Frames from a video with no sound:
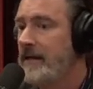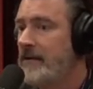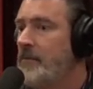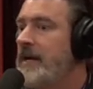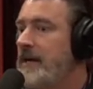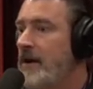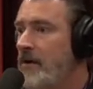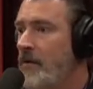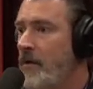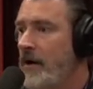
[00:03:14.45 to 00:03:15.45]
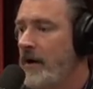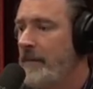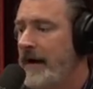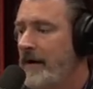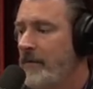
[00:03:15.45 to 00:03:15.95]
All we know are
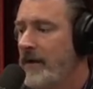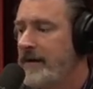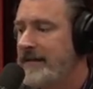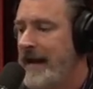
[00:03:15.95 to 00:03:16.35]
about what has